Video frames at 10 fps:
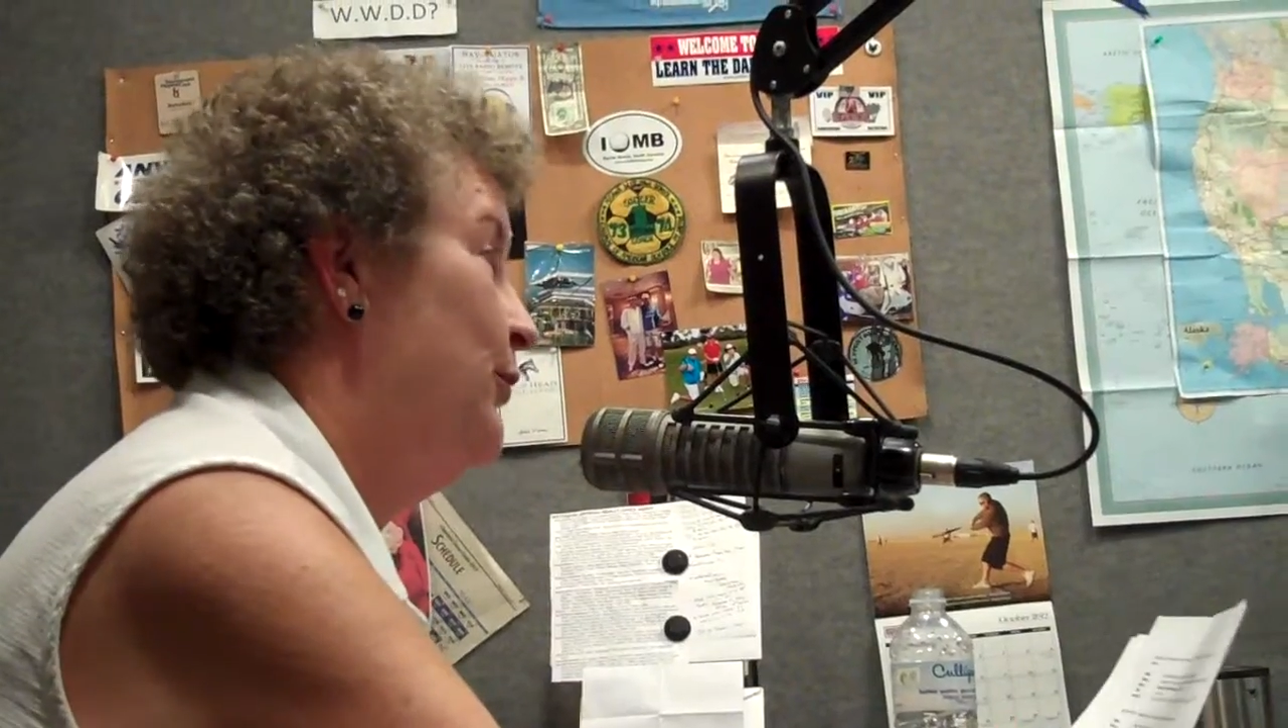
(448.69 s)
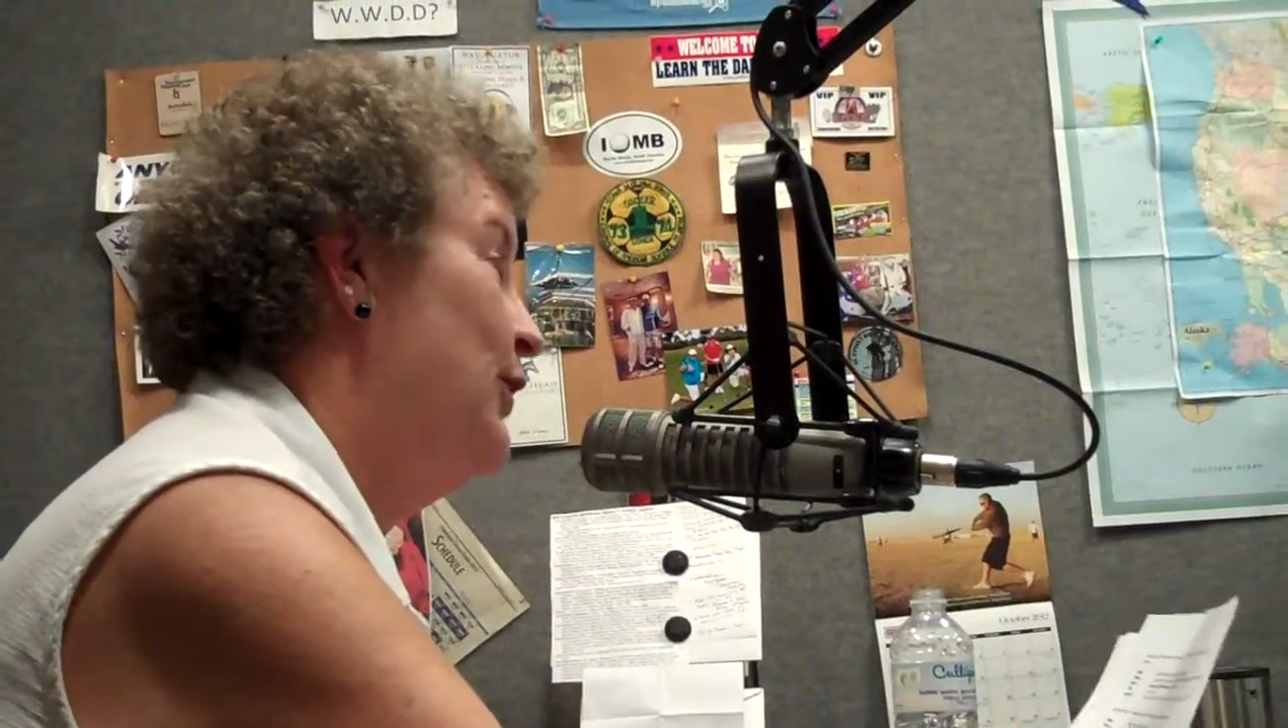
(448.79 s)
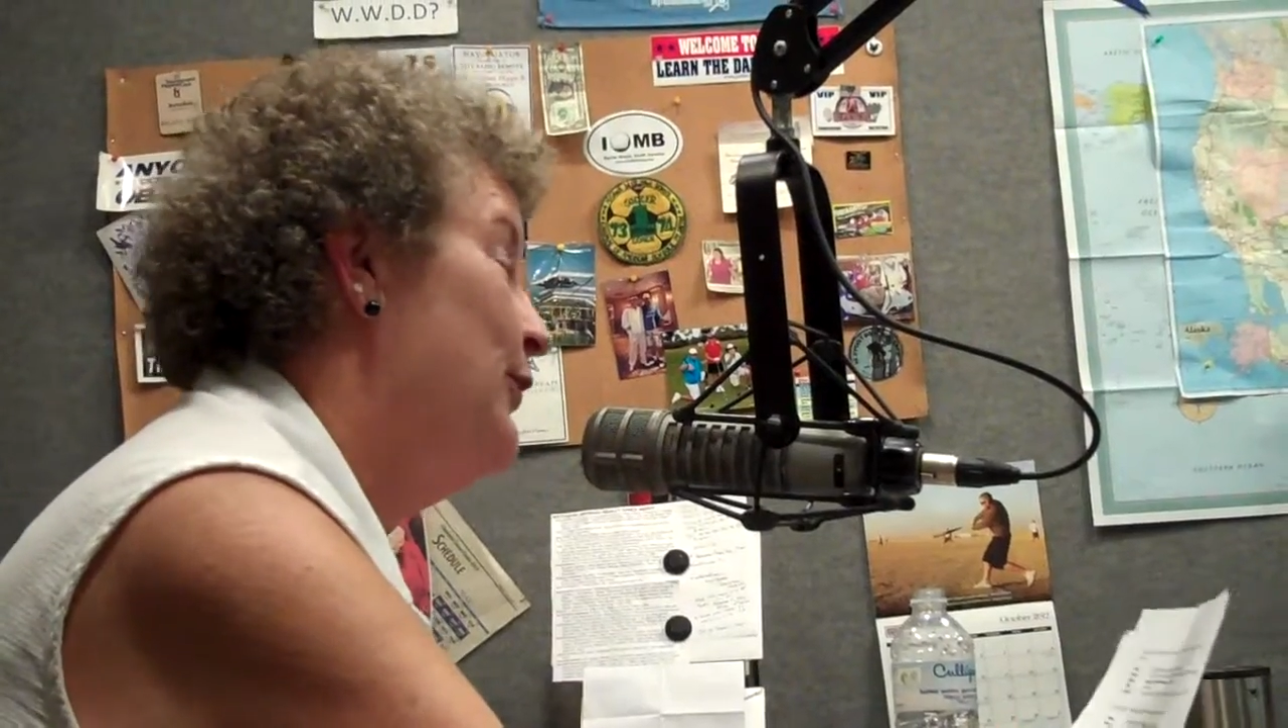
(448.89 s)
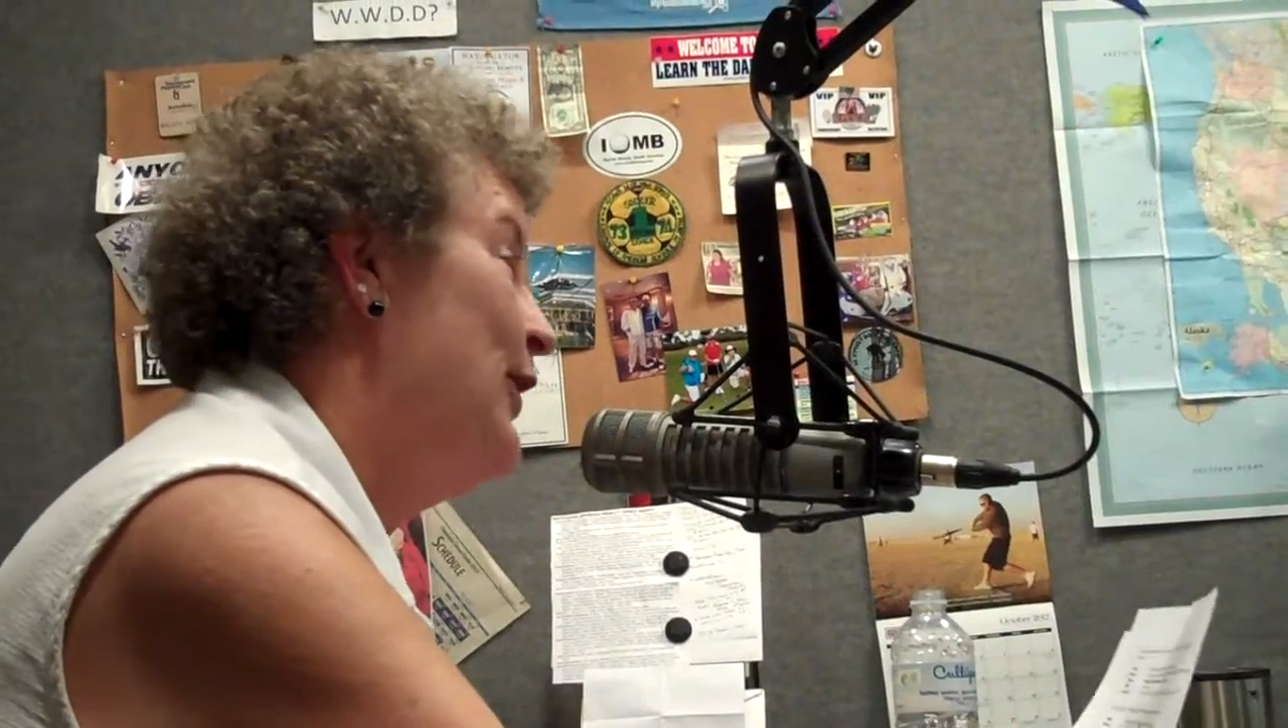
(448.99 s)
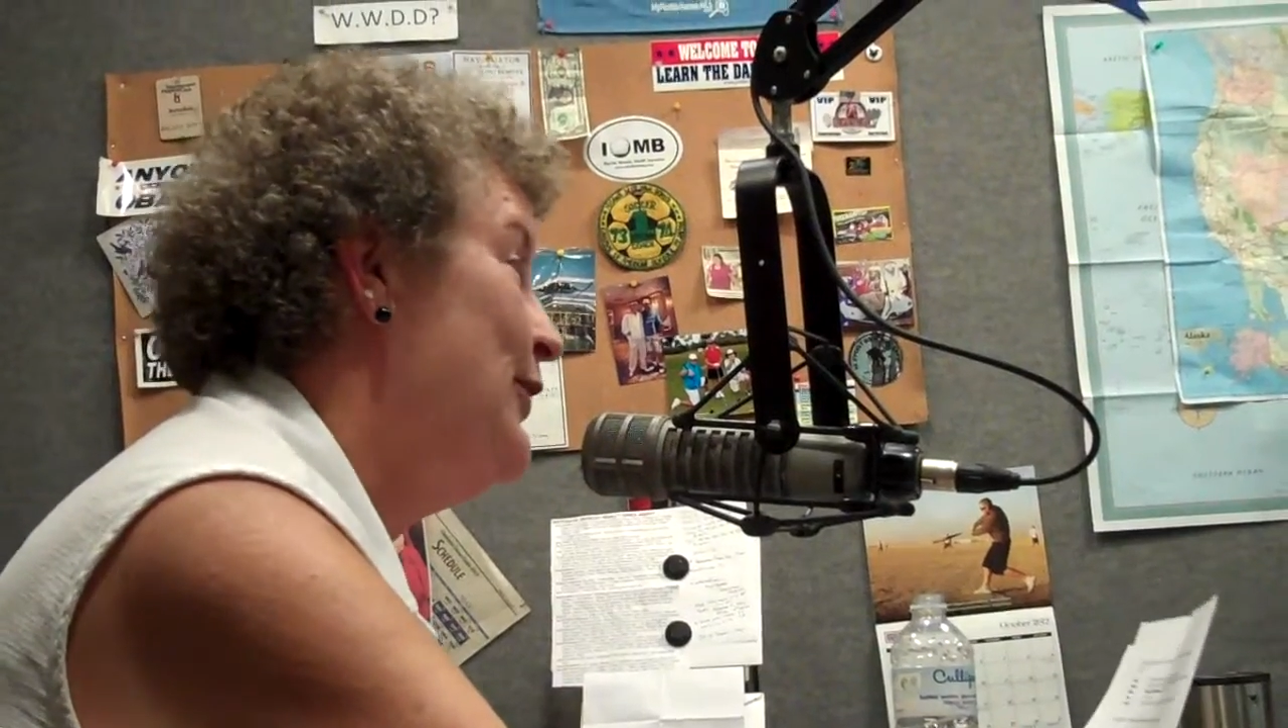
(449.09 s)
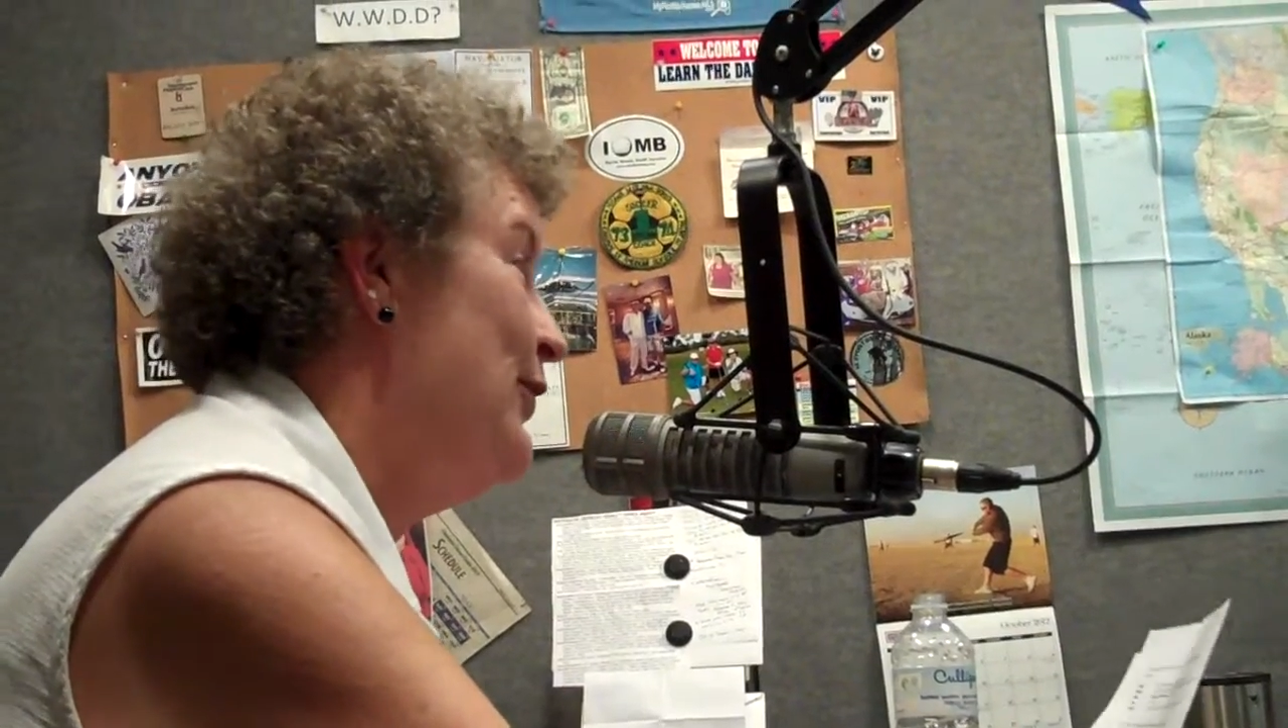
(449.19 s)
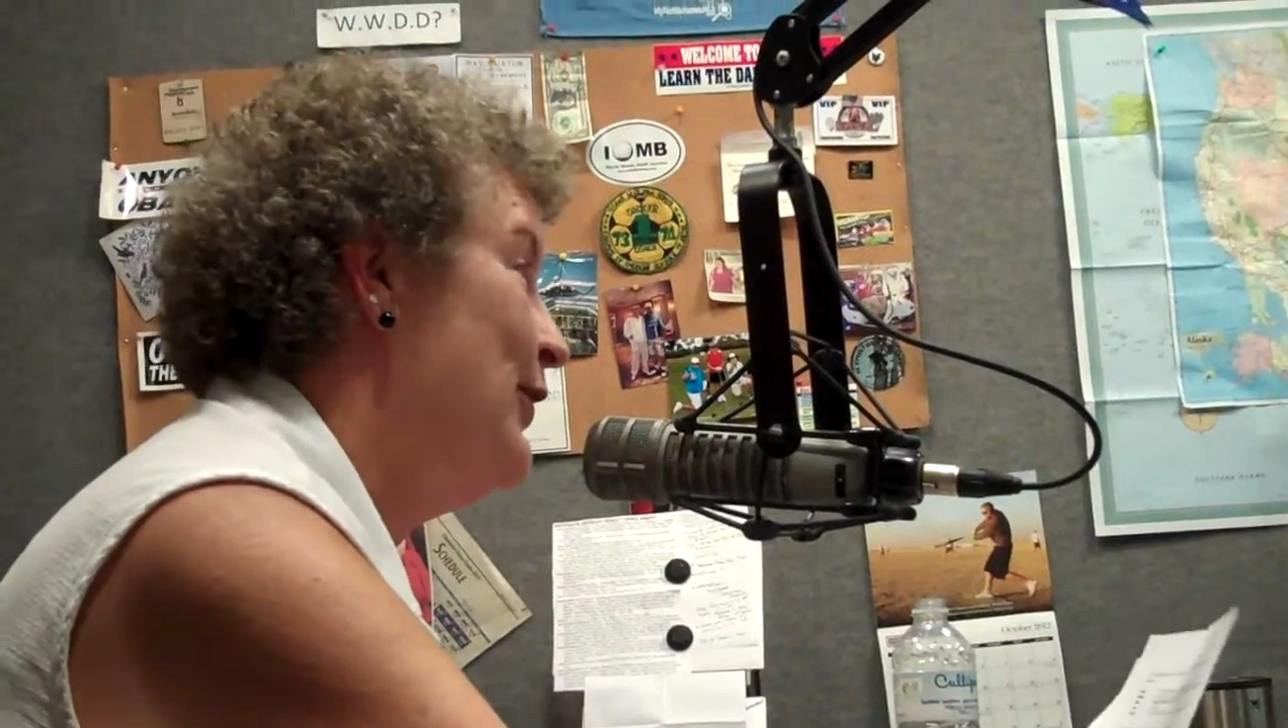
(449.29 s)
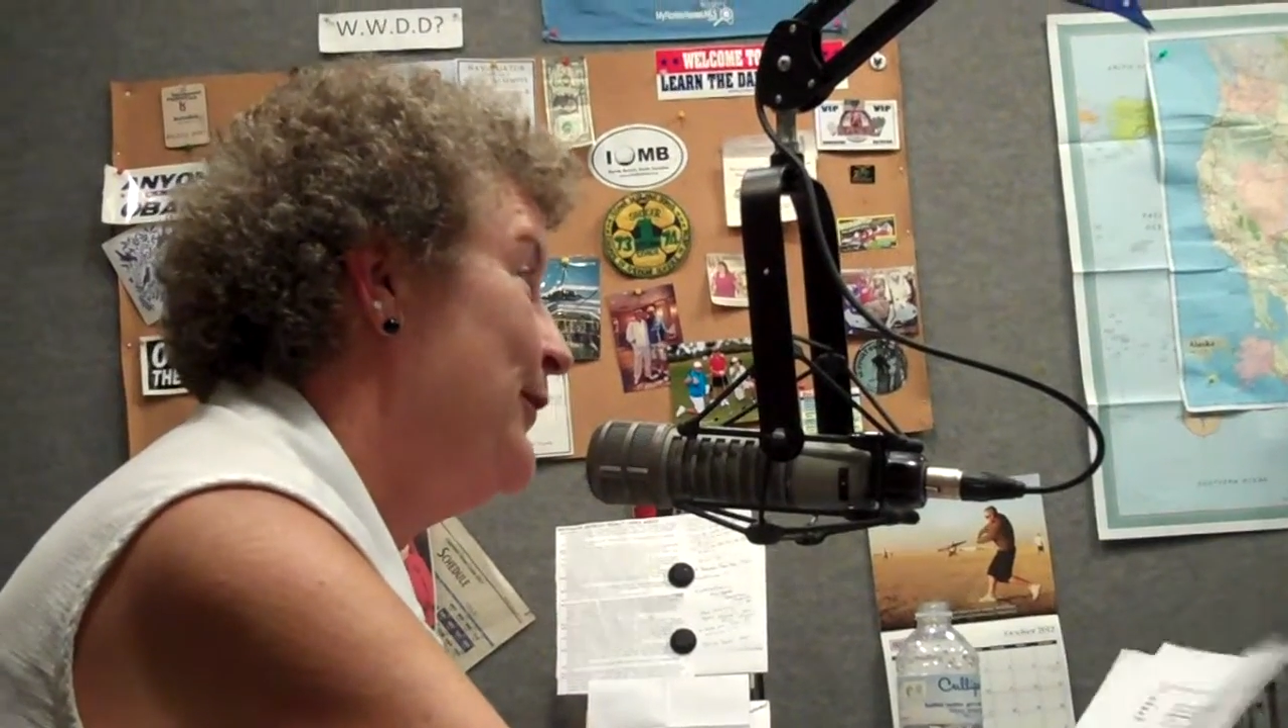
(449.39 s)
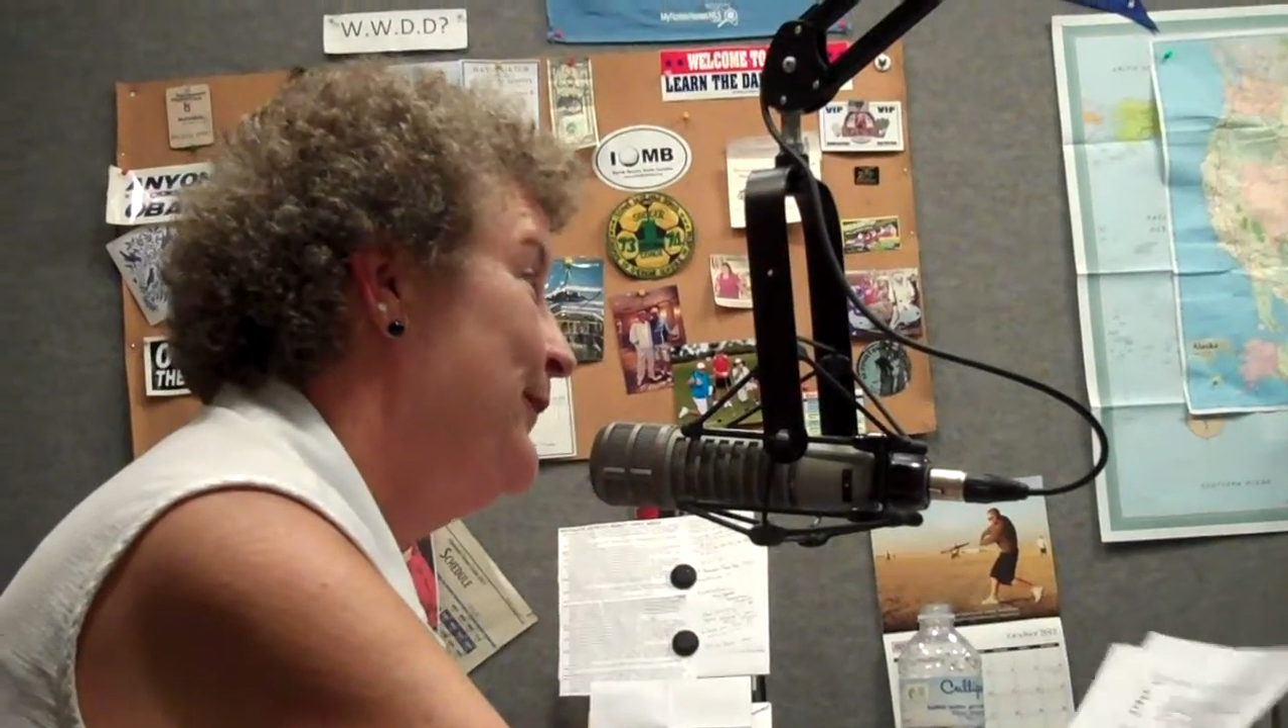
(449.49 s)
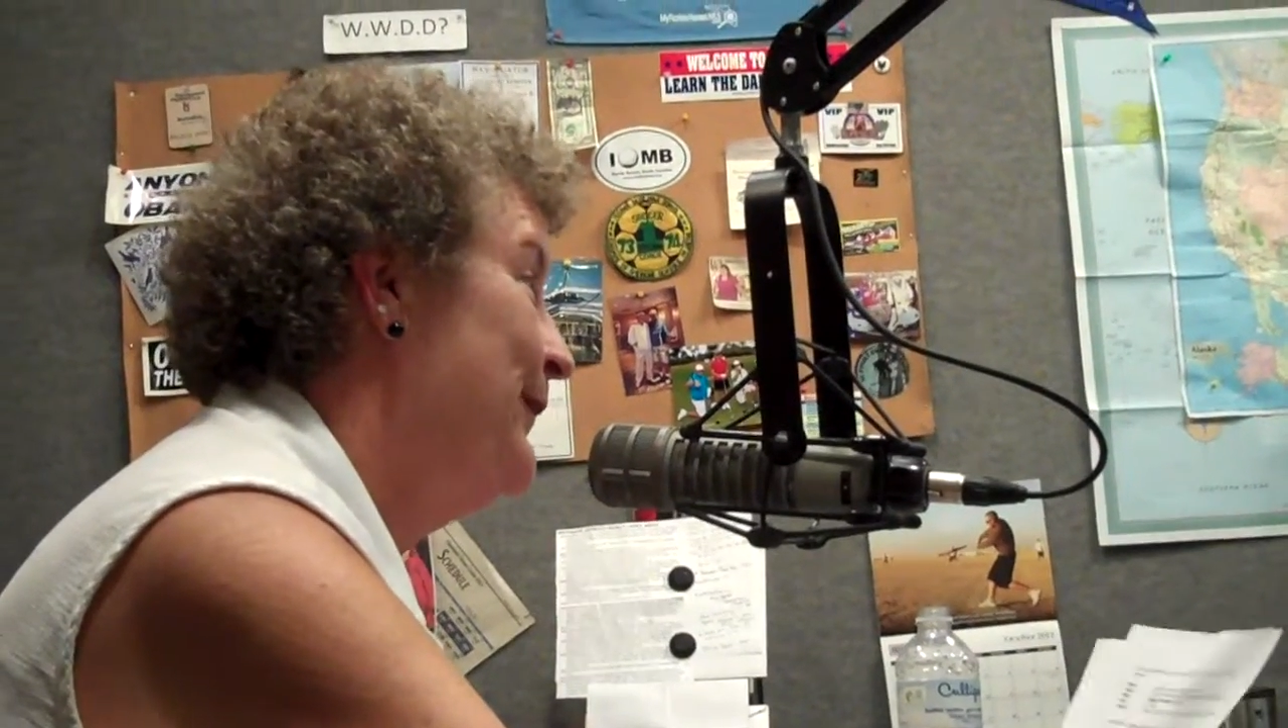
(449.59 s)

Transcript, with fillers: rearranging.